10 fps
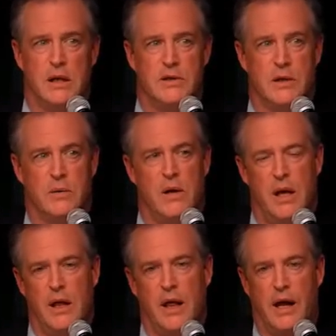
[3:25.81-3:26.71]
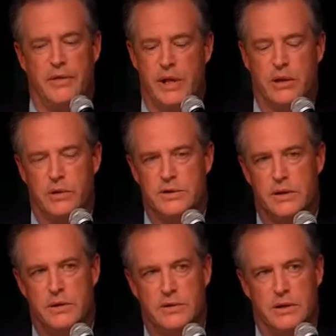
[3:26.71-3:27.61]
So I think
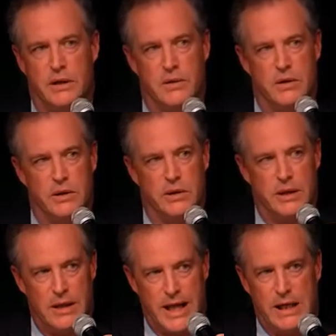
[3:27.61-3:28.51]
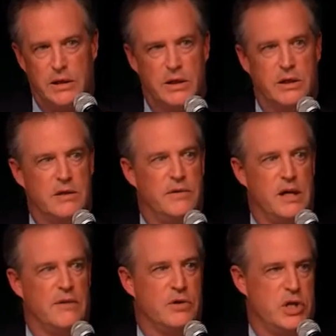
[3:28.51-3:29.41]
the likelihood of it
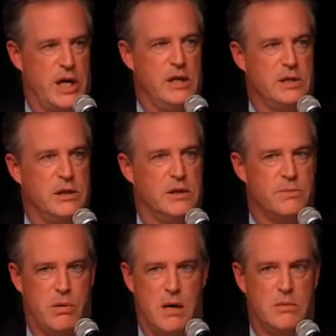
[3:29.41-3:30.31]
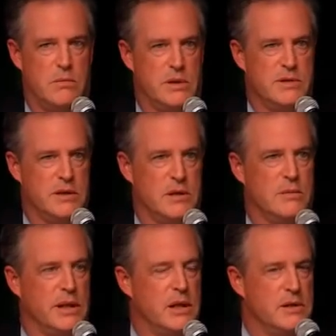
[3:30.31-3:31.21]
ever changing is probably zero,
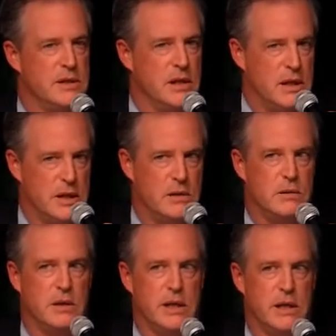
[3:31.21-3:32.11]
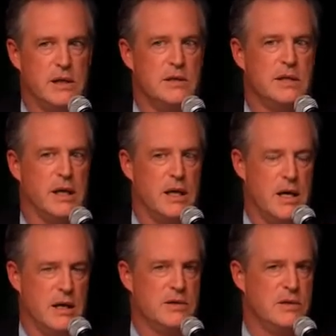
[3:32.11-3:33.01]
because it literally is a
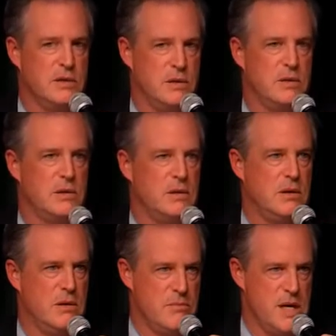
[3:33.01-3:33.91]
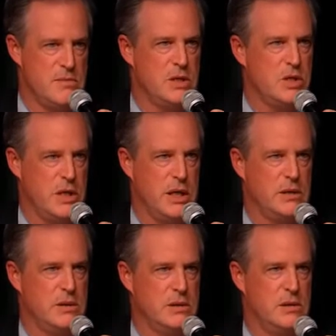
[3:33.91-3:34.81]
constitutional amendment
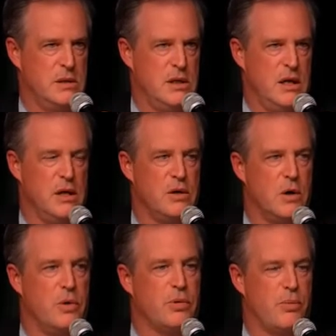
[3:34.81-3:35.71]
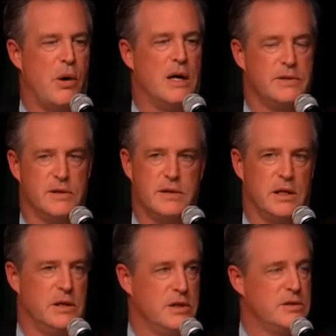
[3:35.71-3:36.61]
change and go through the process
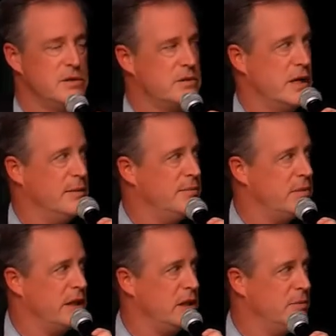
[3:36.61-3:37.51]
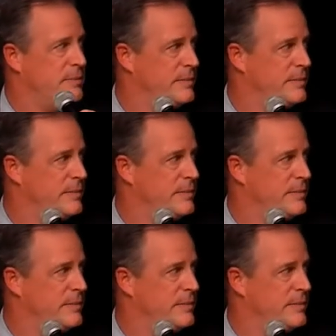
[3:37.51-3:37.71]
that I just described. Thank you.